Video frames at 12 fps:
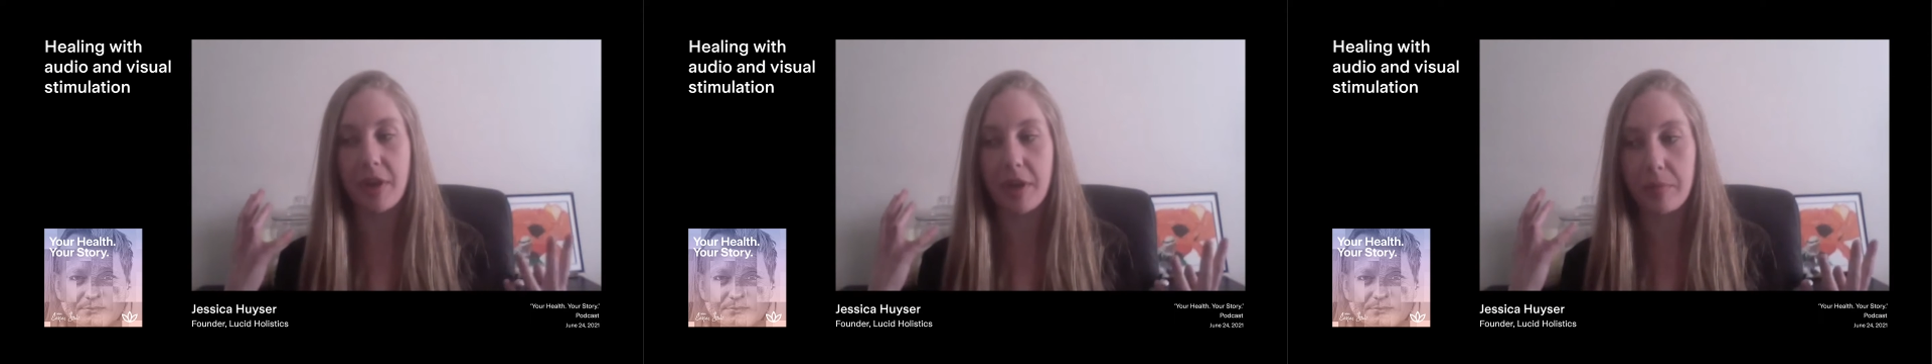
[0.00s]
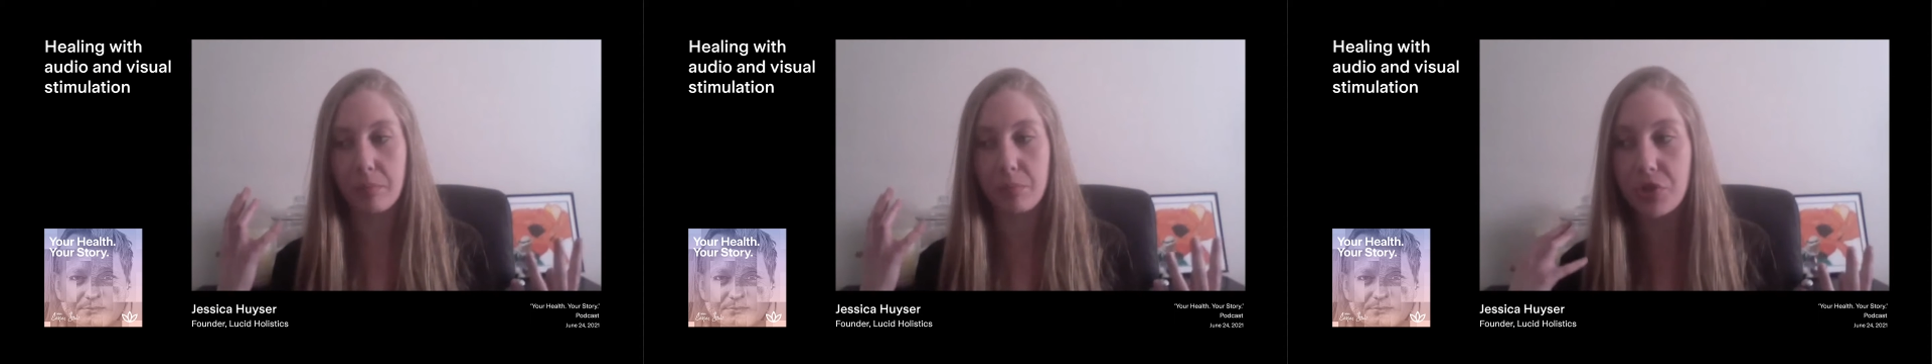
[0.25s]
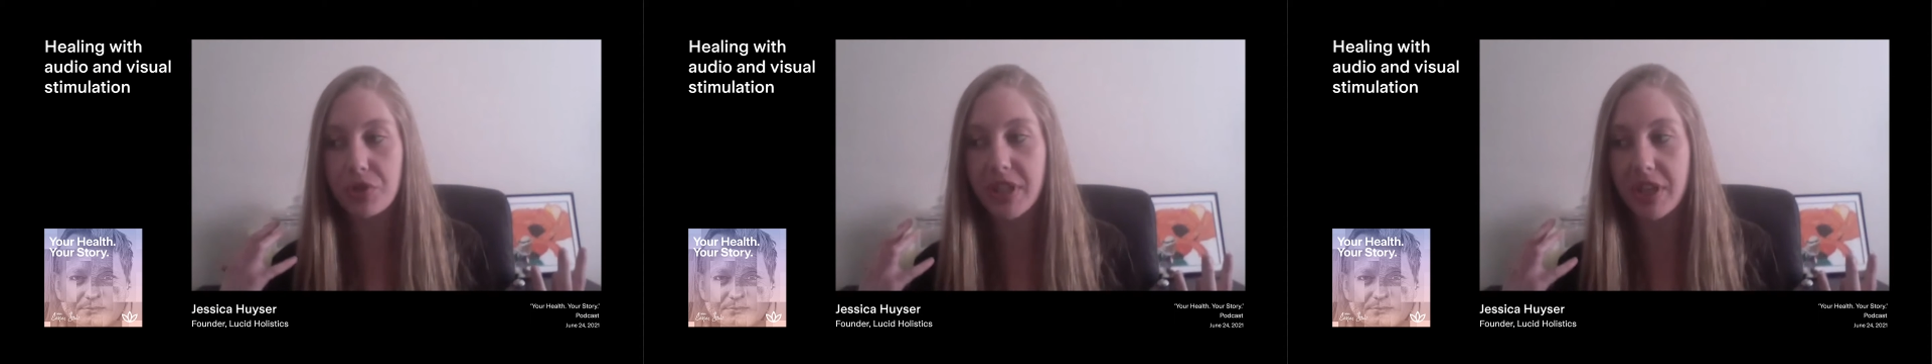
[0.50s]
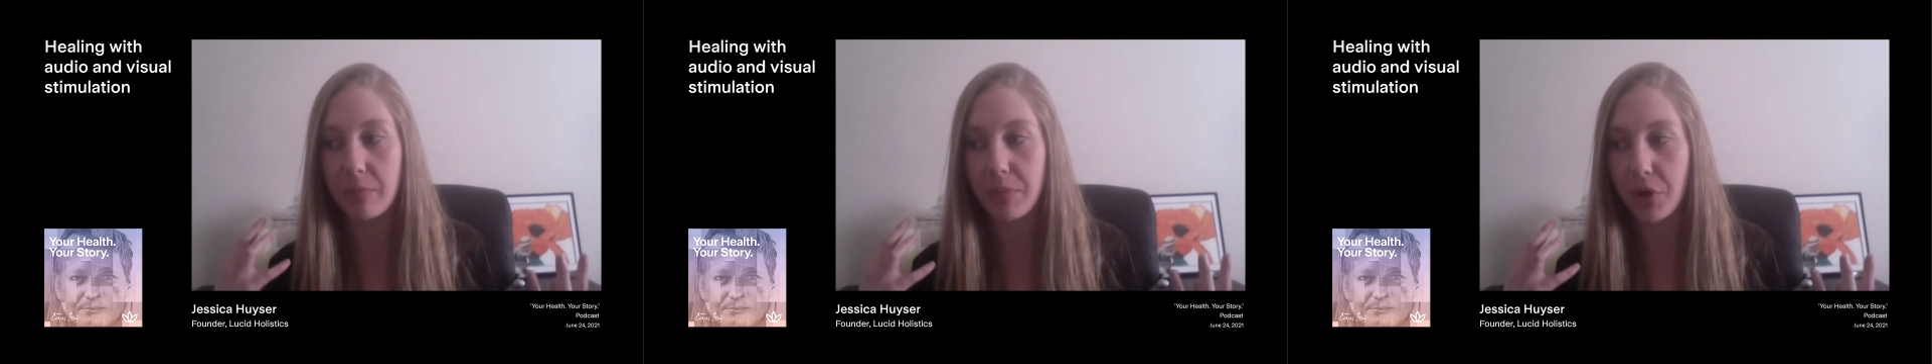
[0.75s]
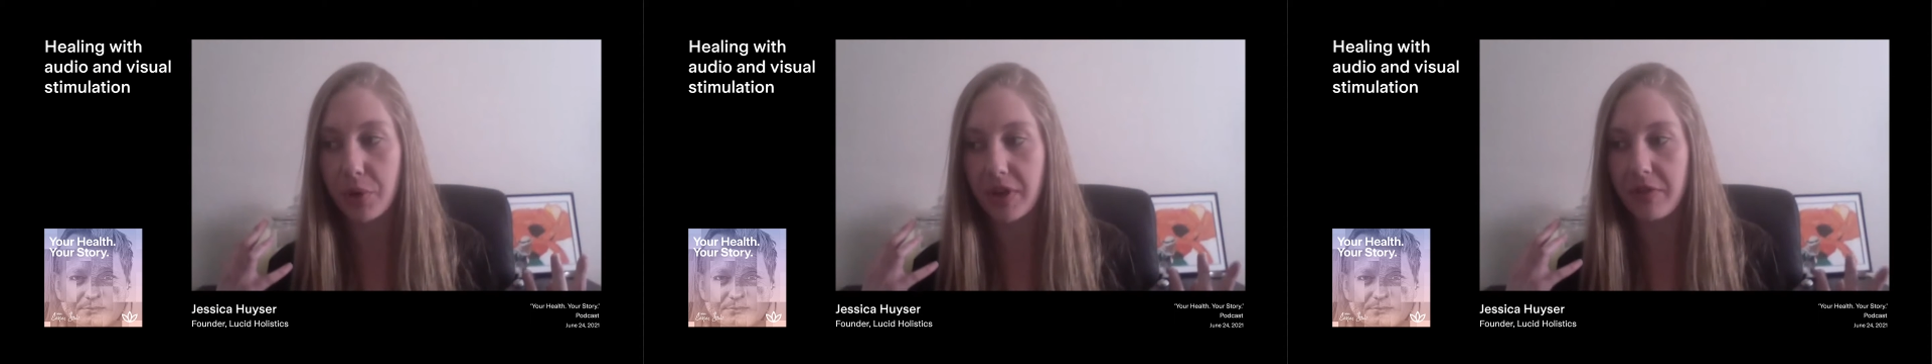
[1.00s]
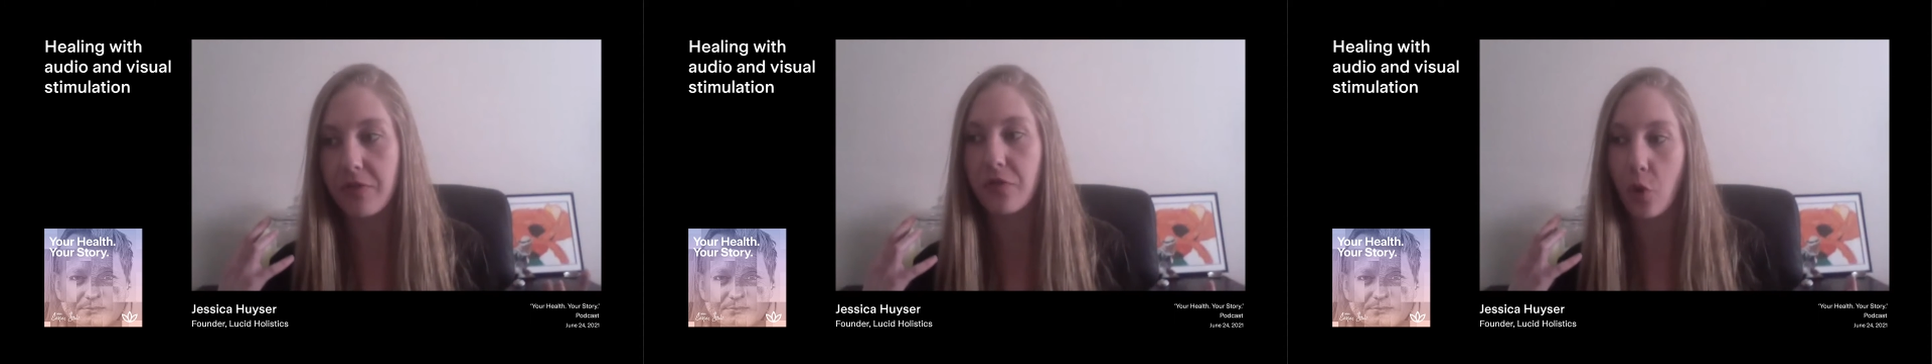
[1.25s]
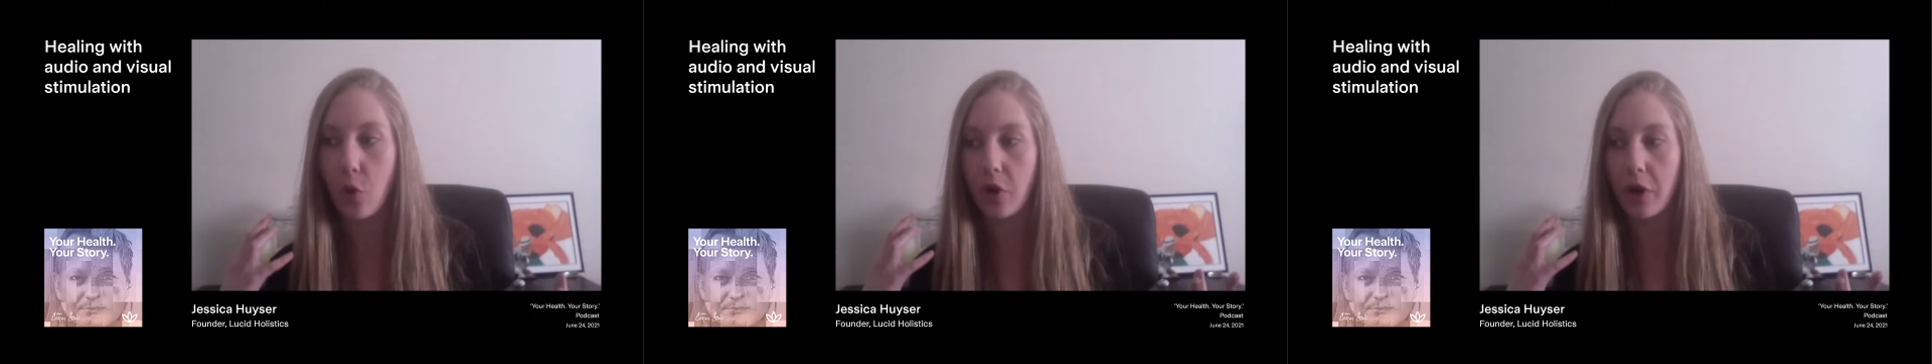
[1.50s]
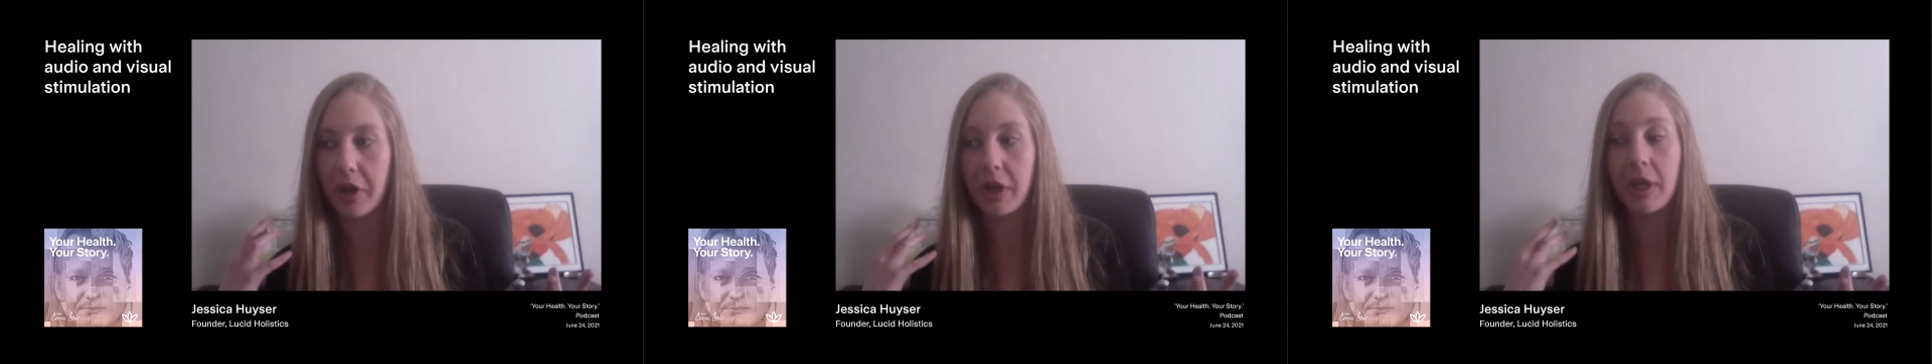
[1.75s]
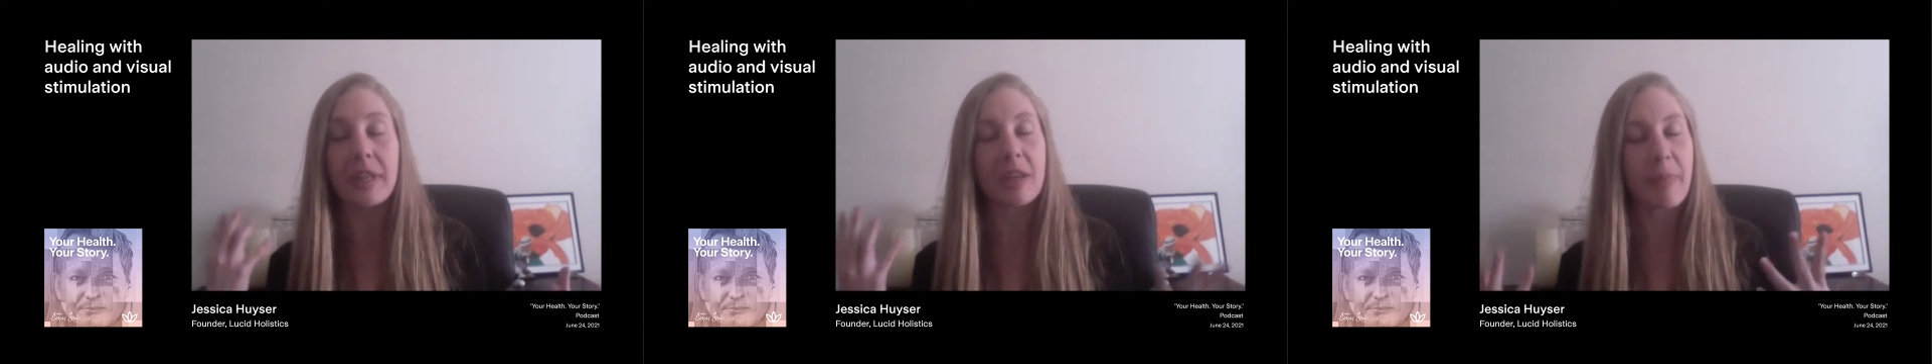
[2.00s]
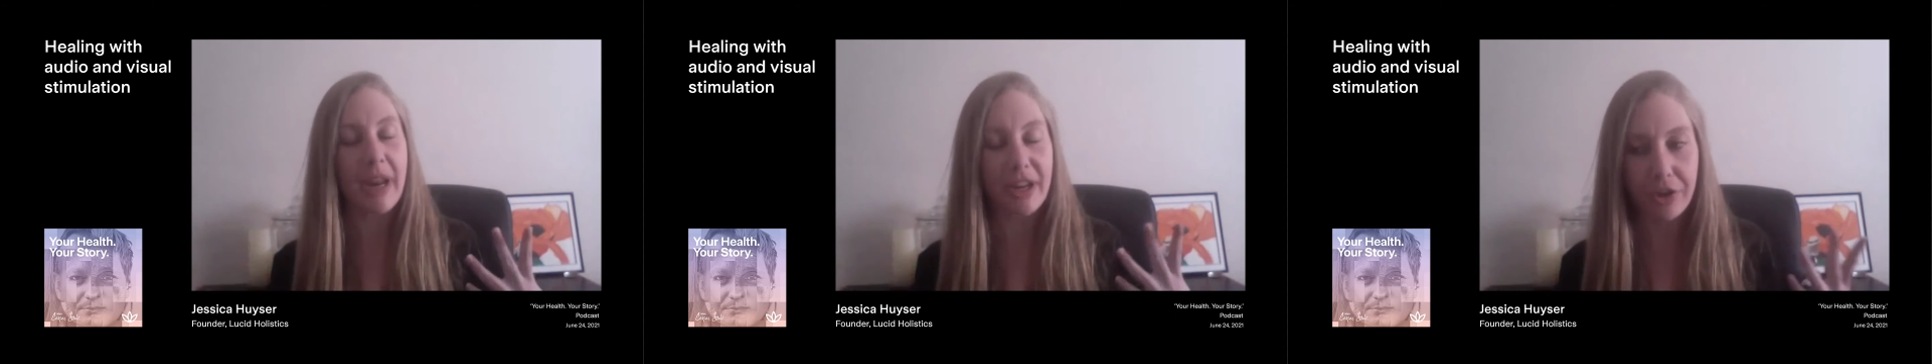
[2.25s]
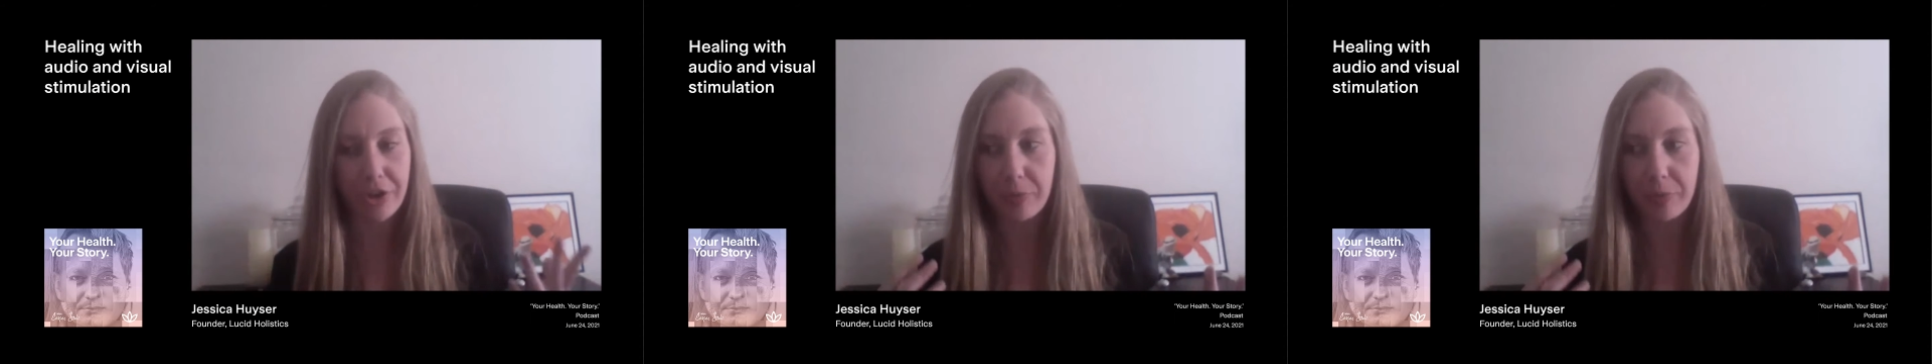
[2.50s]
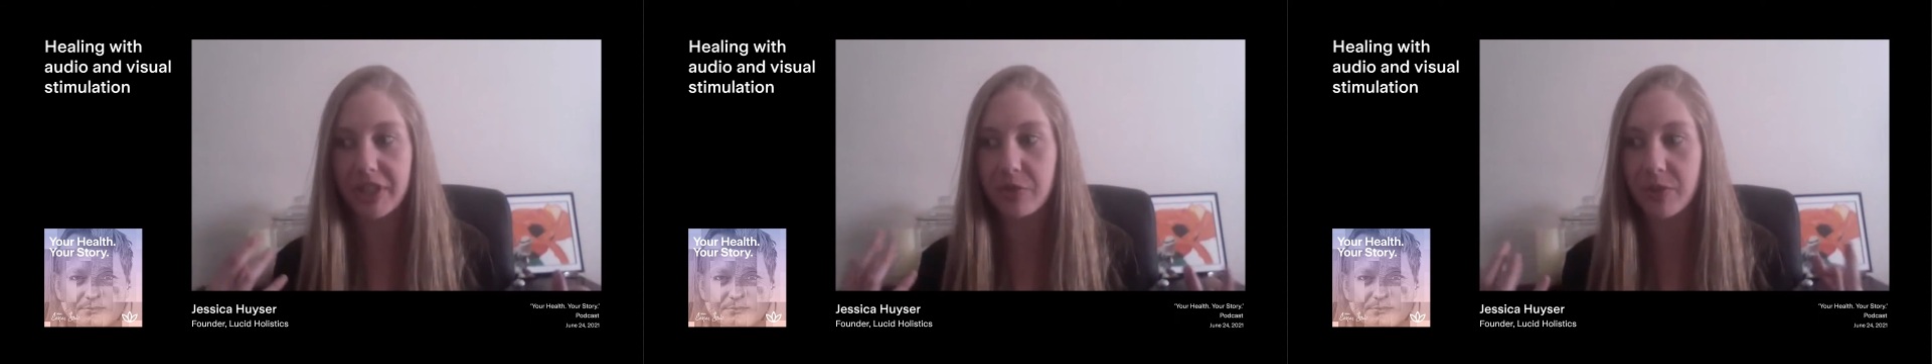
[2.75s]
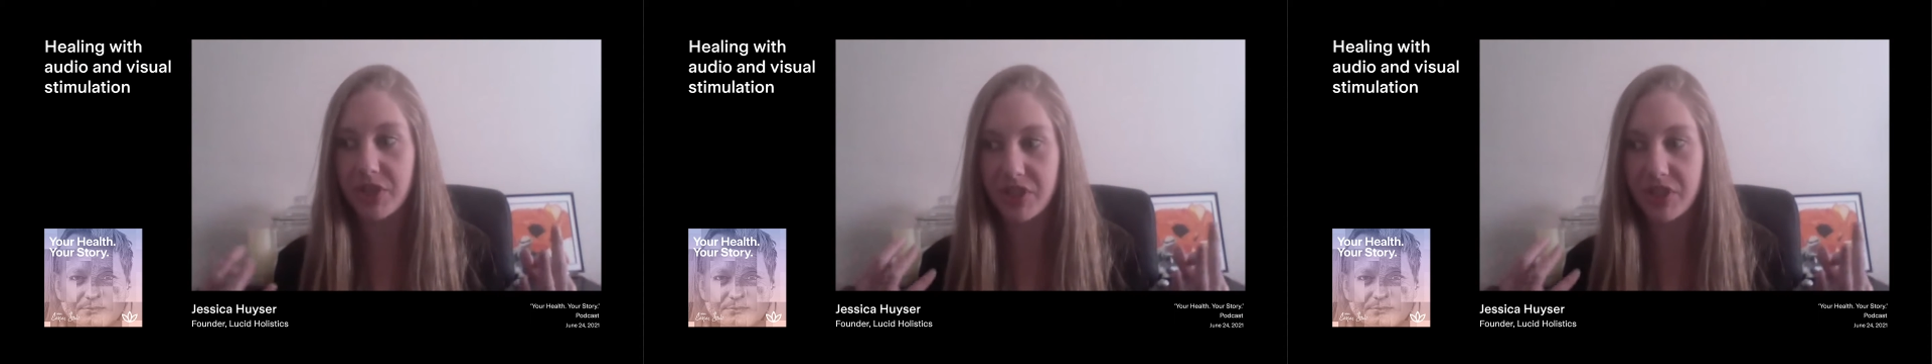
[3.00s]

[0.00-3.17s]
the music component for like binaural beats,